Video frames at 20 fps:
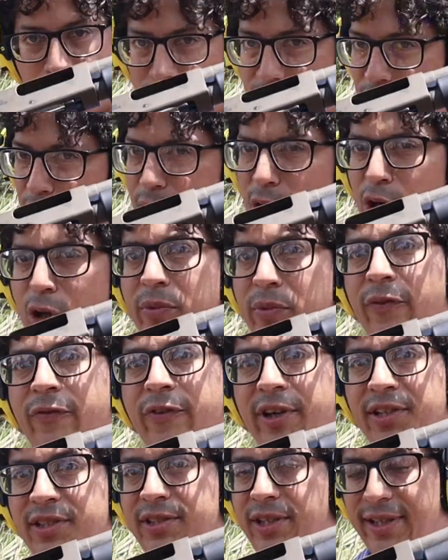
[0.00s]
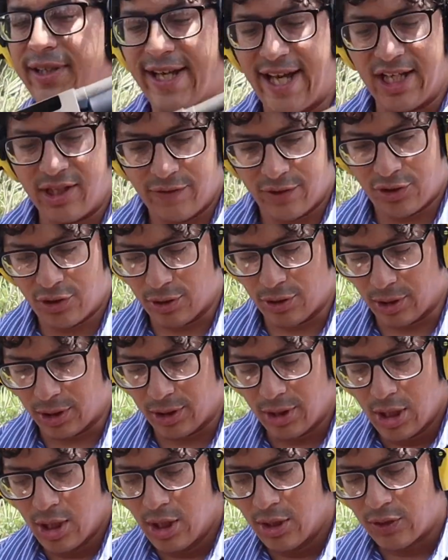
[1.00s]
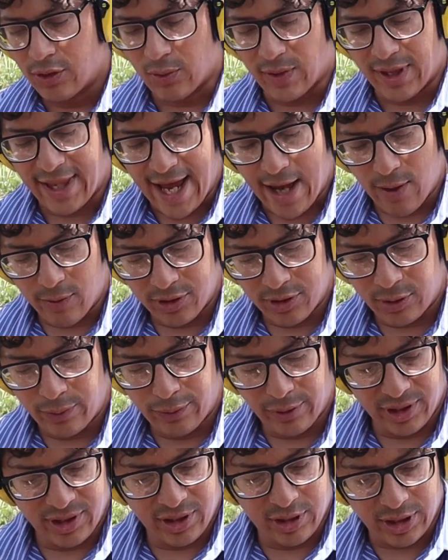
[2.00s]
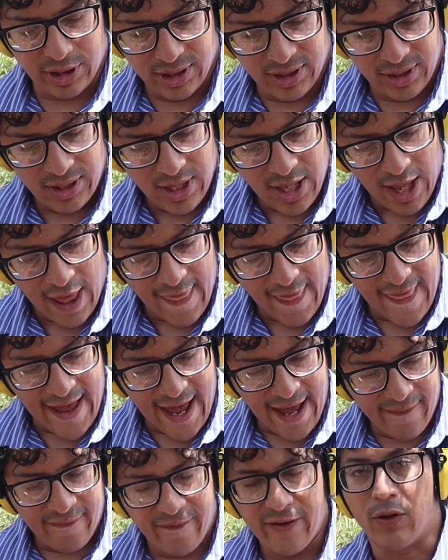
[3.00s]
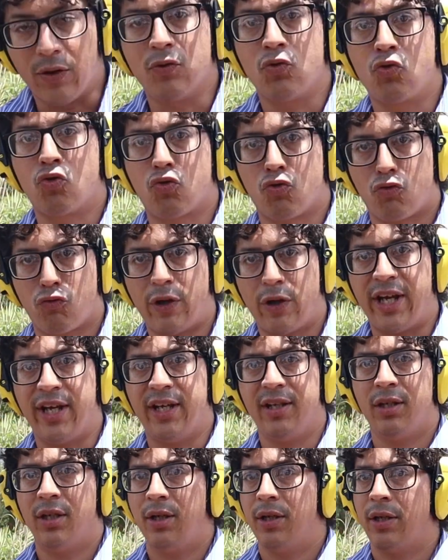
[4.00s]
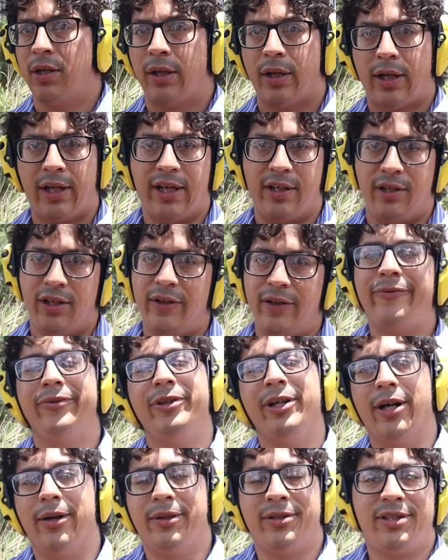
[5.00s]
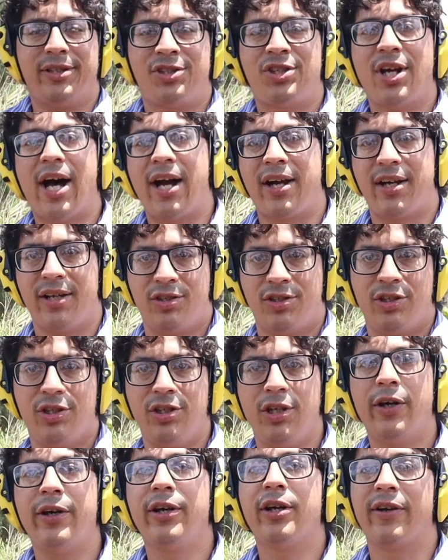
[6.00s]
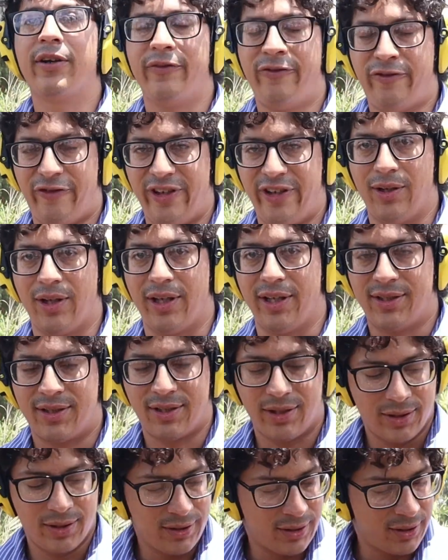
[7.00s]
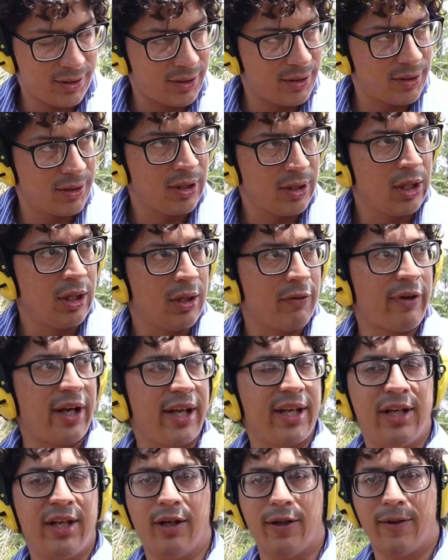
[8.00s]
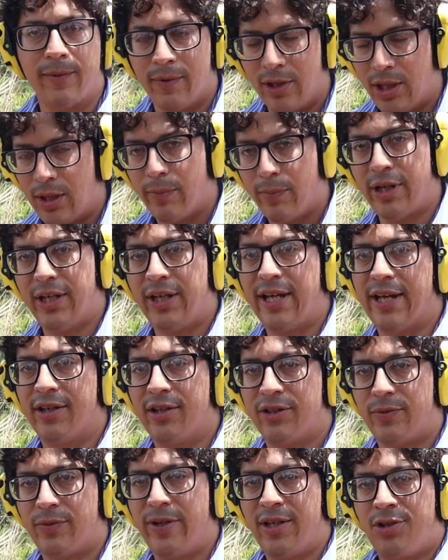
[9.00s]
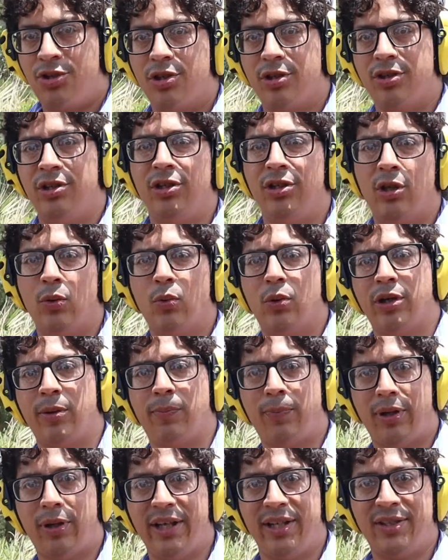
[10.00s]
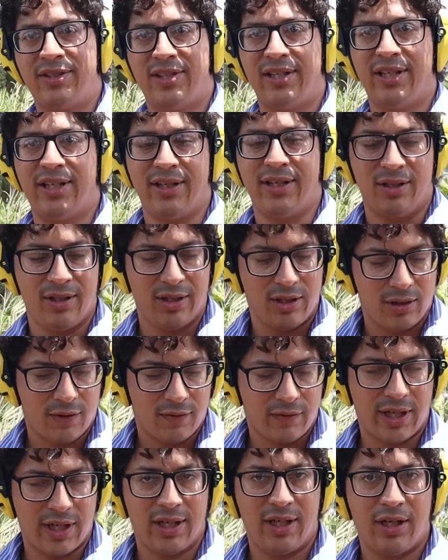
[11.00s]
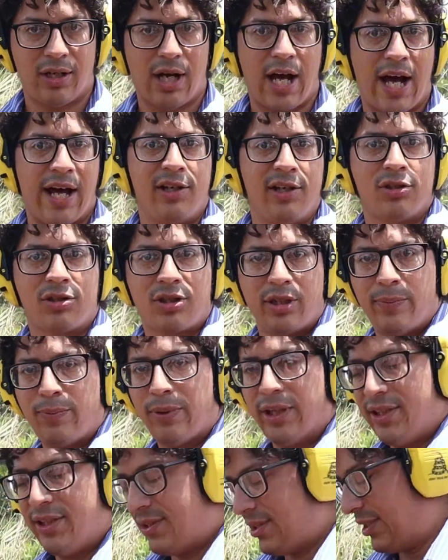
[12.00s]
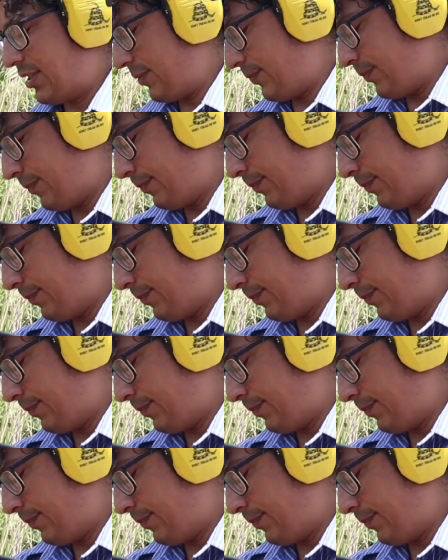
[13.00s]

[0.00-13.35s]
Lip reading: New home defense gun, that's for sure. So that was pretty good. That felt great. Again, you know, it's a shotgun, so you know you're gonna feel it right here. But again, just make sure you know where to place it right here. I usually place it